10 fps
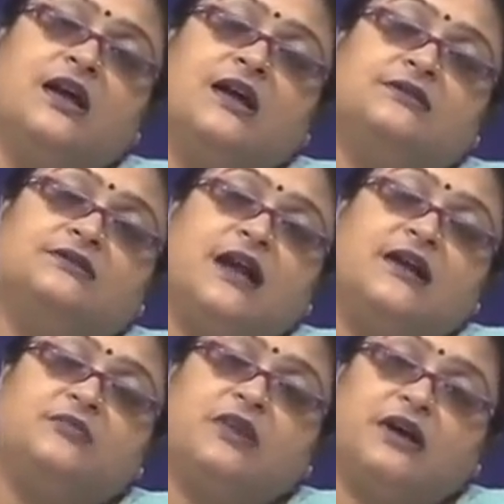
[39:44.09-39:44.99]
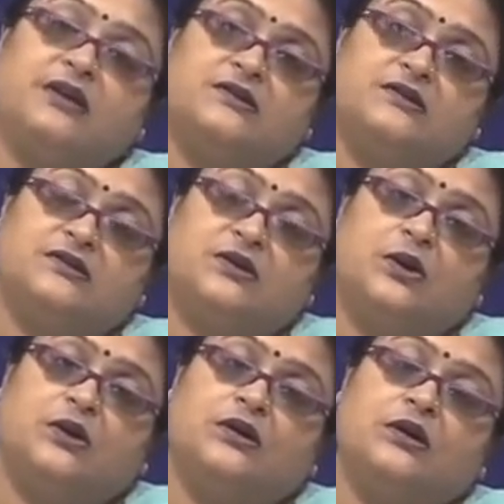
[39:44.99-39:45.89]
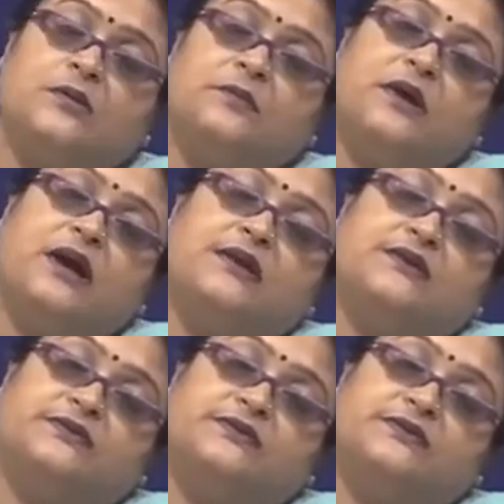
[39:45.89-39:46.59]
And that bias is called bias